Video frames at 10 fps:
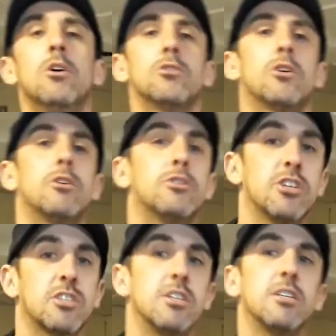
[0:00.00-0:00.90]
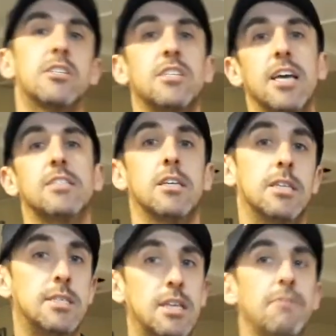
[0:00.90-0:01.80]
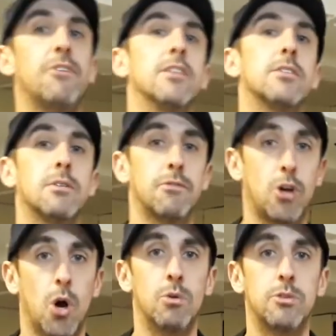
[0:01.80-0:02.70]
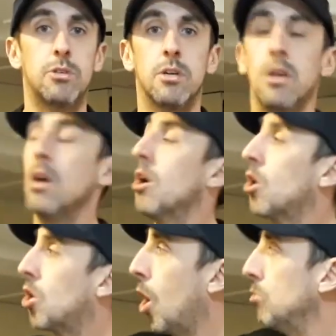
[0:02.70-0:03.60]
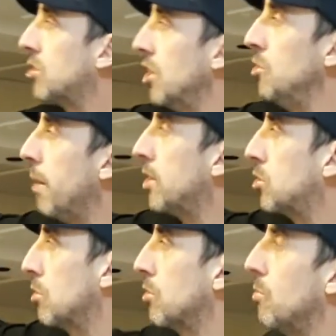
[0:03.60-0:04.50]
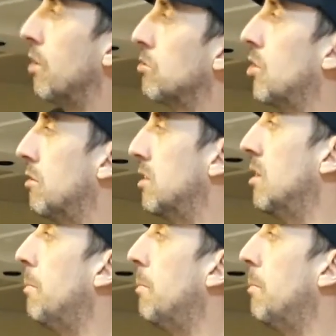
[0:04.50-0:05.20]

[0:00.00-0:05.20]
So you're just going to say to the defensive coach, Coach, can you make sure the runners aren't in the